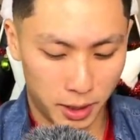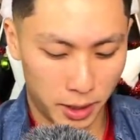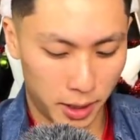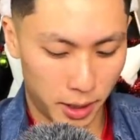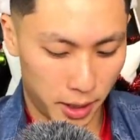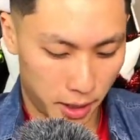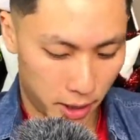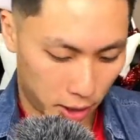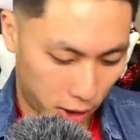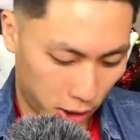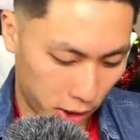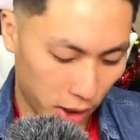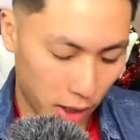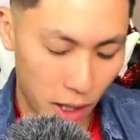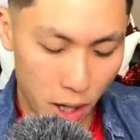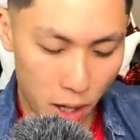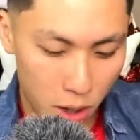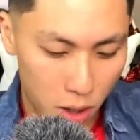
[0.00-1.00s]
There she
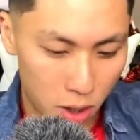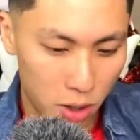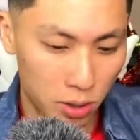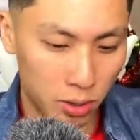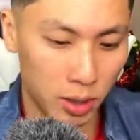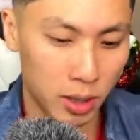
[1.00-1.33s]
go.